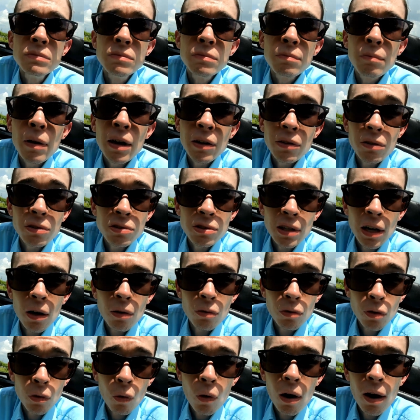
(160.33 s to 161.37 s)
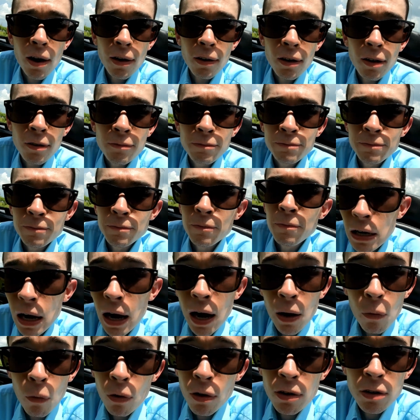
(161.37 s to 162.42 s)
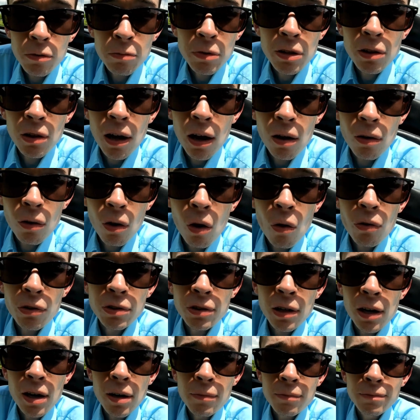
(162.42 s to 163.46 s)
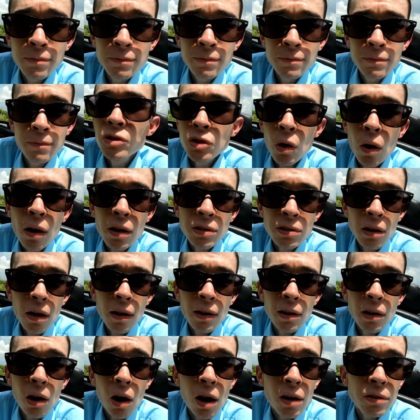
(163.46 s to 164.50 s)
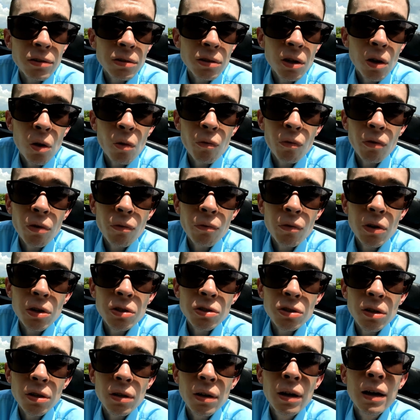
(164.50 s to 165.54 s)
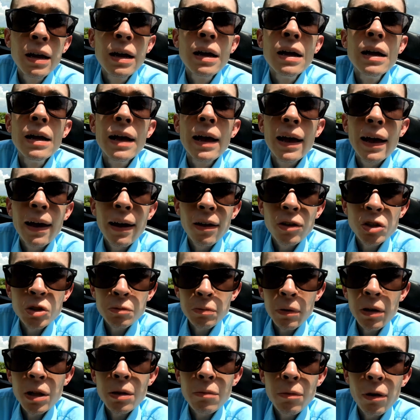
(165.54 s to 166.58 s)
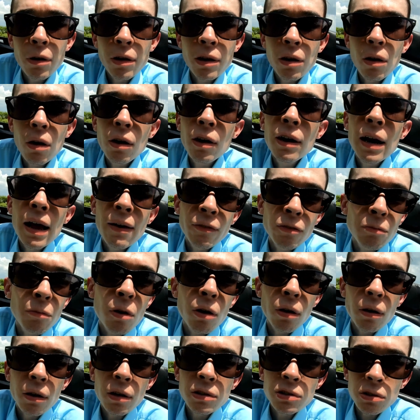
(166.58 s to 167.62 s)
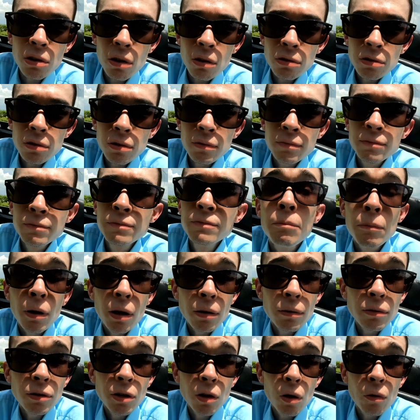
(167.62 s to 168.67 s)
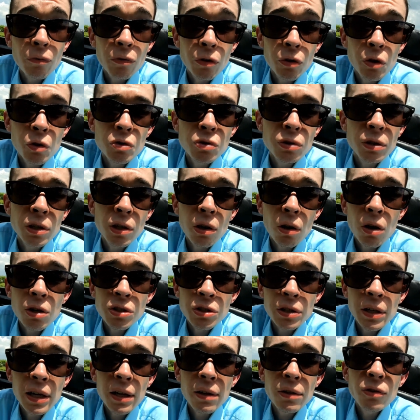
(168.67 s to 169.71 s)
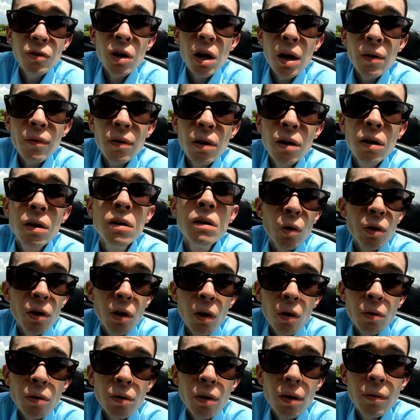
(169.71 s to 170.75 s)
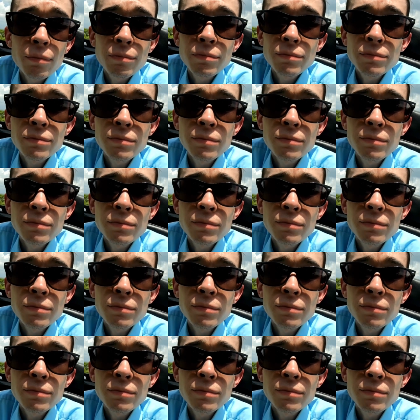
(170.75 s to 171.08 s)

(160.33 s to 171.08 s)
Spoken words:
make the sound quieter. I want it to be loud all the time, so I decided not to go for the feature and spend the money on an aftermarket exhaust. But, you know, if you're using the car as a daily driver, or, you know, you're going